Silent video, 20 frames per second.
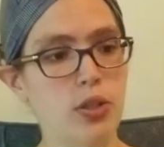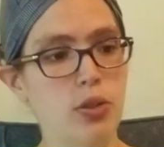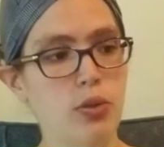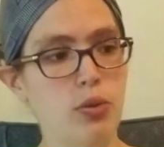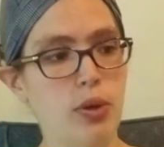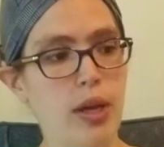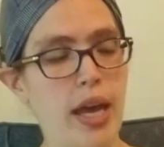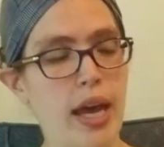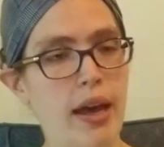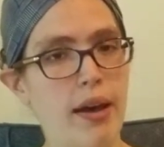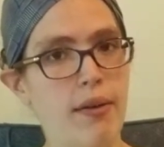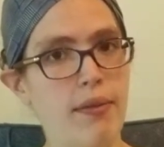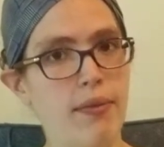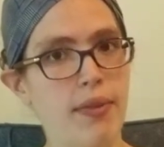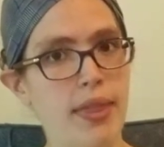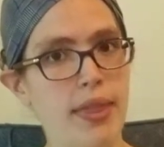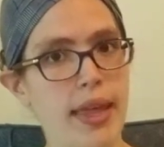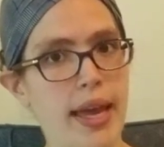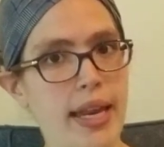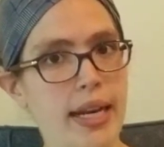to
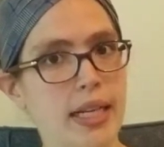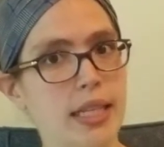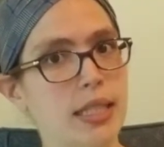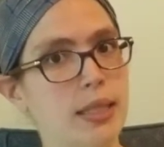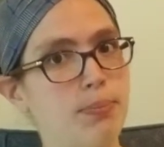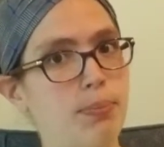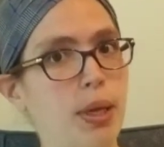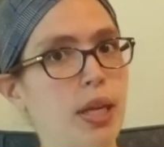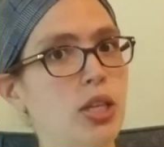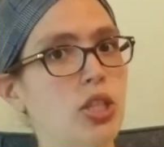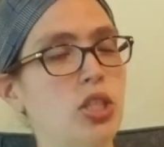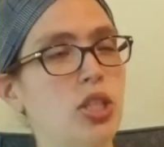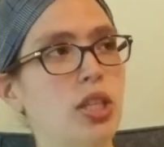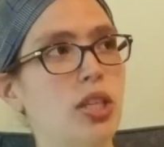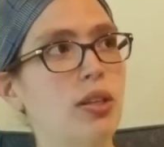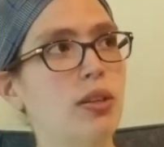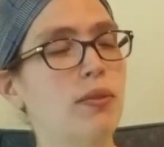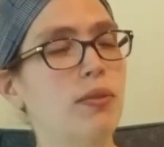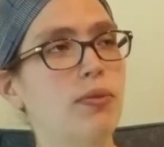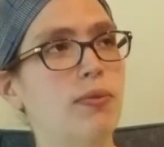have that
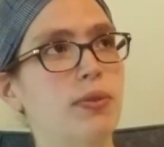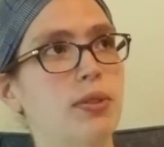expansion